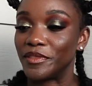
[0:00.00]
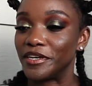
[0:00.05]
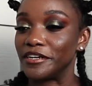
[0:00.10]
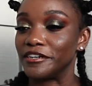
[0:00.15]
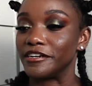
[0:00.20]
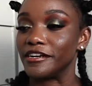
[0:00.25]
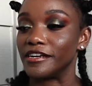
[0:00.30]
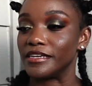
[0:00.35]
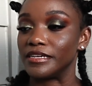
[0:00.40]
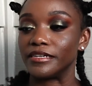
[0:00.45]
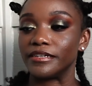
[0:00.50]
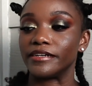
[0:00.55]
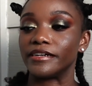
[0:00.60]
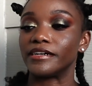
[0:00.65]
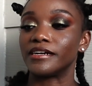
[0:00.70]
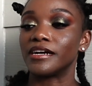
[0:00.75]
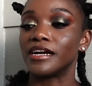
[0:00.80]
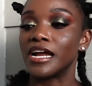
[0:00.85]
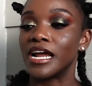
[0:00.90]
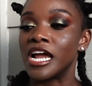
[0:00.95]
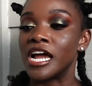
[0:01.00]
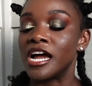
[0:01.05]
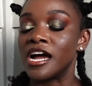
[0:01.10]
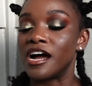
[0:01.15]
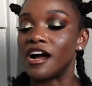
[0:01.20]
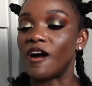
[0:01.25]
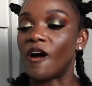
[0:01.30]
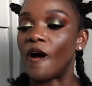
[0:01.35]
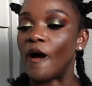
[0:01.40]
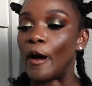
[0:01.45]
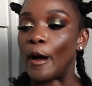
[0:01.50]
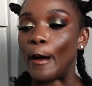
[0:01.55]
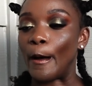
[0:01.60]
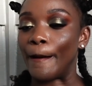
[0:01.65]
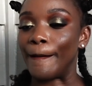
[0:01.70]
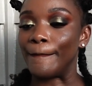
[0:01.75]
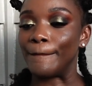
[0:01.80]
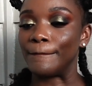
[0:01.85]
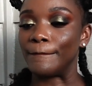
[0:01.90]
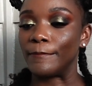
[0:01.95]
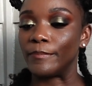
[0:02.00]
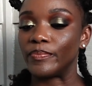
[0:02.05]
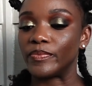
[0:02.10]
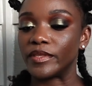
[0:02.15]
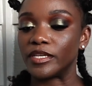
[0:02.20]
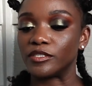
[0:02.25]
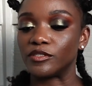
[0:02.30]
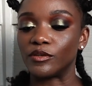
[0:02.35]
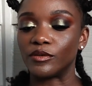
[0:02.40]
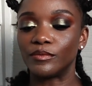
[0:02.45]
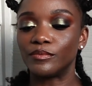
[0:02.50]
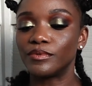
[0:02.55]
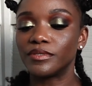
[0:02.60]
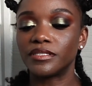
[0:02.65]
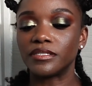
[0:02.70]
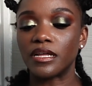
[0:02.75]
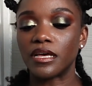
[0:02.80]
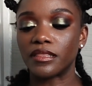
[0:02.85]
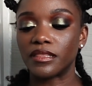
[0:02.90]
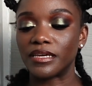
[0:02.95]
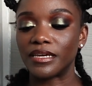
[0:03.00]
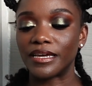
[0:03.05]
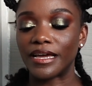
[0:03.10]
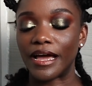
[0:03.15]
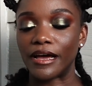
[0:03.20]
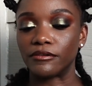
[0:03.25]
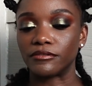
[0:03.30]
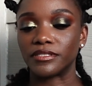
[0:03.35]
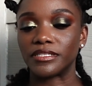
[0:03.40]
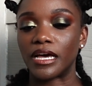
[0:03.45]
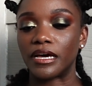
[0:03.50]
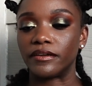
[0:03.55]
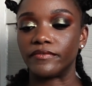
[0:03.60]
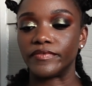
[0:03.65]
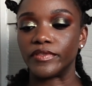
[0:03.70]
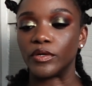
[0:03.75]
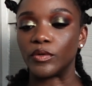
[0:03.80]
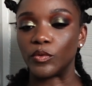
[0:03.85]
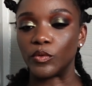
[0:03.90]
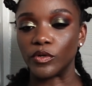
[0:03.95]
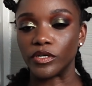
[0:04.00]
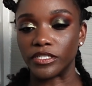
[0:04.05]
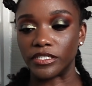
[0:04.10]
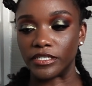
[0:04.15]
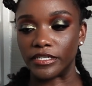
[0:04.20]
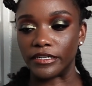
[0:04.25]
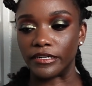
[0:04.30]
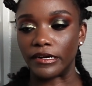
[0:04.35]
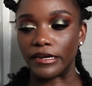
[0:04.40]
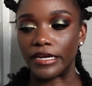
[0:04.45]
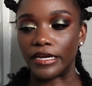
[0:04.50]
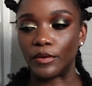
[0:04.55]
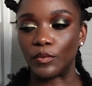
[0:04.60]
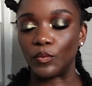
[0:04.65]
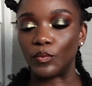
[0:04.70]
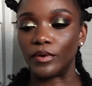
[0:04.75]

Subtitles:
there a year. So it was nothing outside of the ordinary.